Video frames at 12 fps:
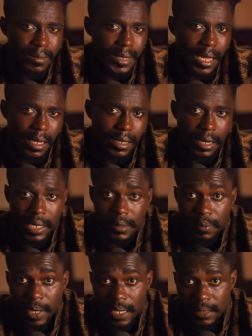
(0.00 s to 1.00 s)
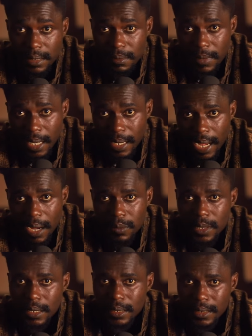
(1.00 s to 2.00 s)
The current pricing and how
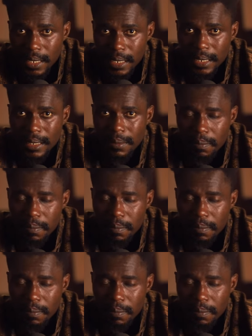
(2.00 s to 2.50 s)
they take